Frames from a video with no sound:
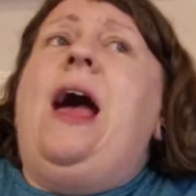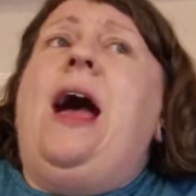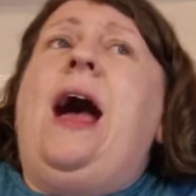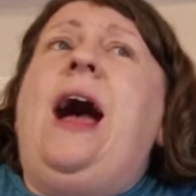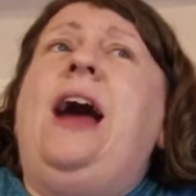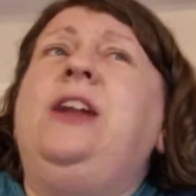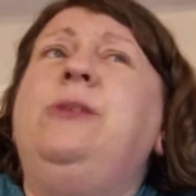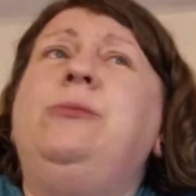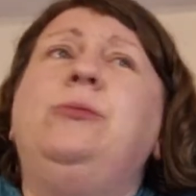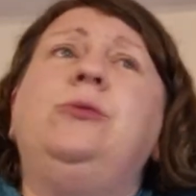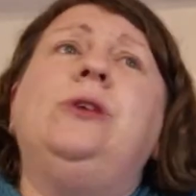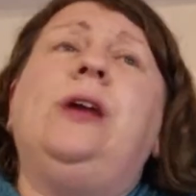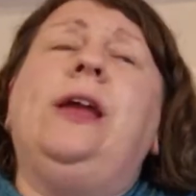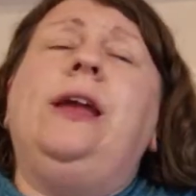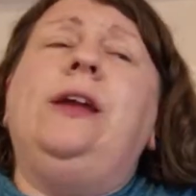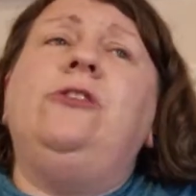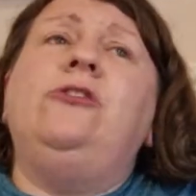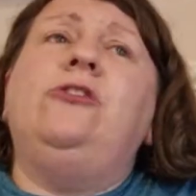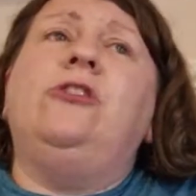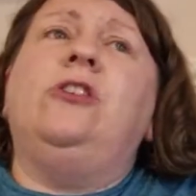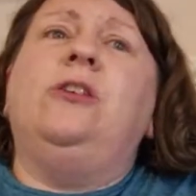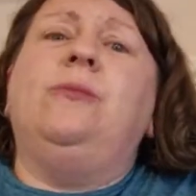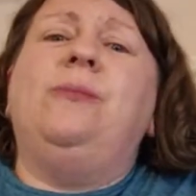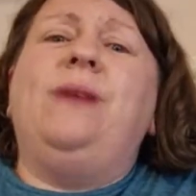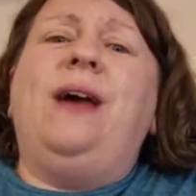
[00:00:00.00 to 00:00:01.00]
Animal
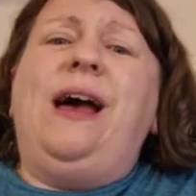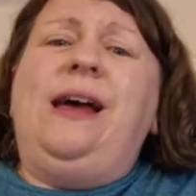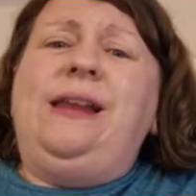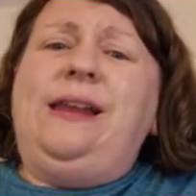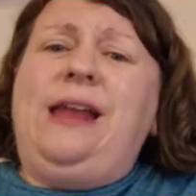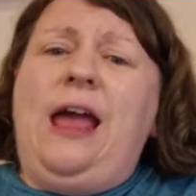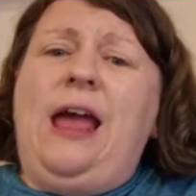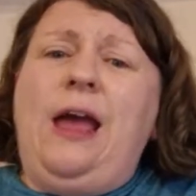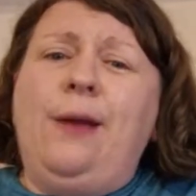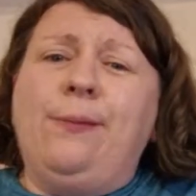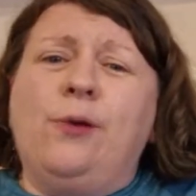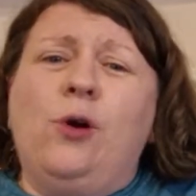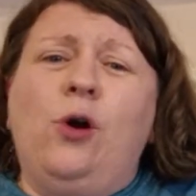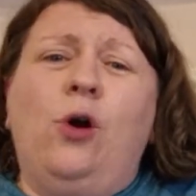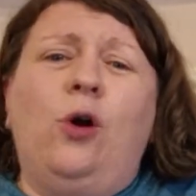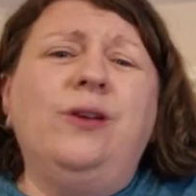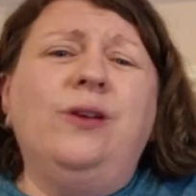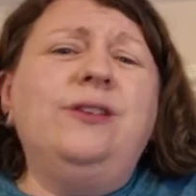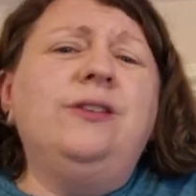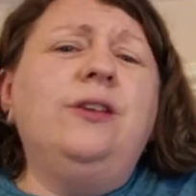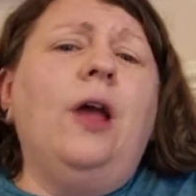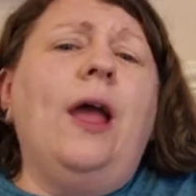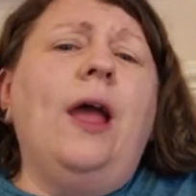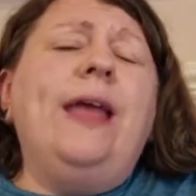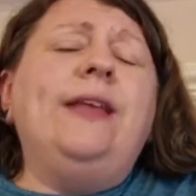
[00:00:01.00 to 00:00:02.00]
Kingdom and Epcot,
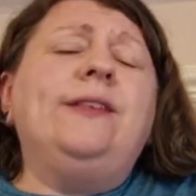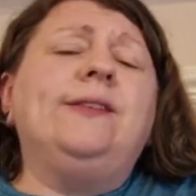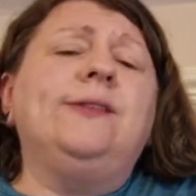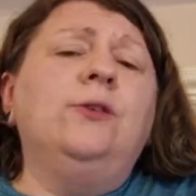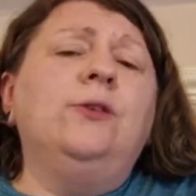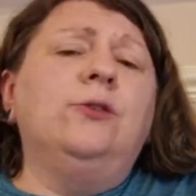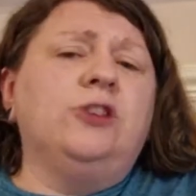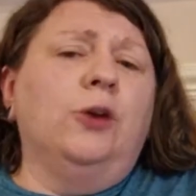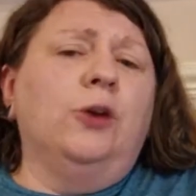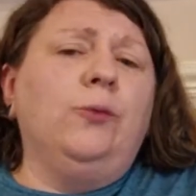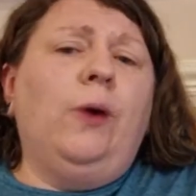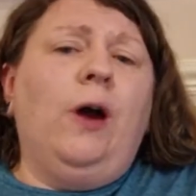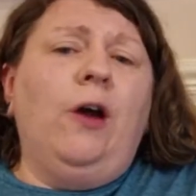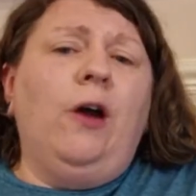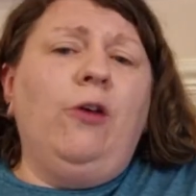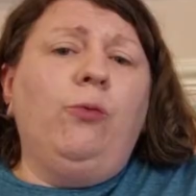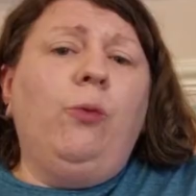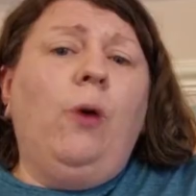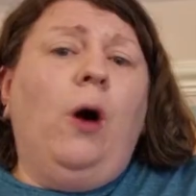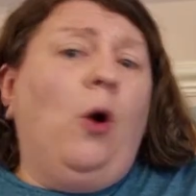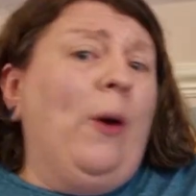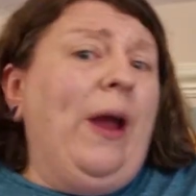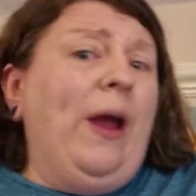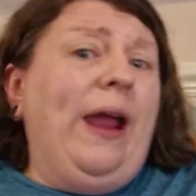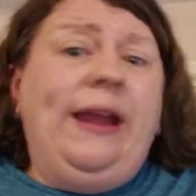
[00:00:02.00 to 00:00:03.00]
it's not so worthwhile.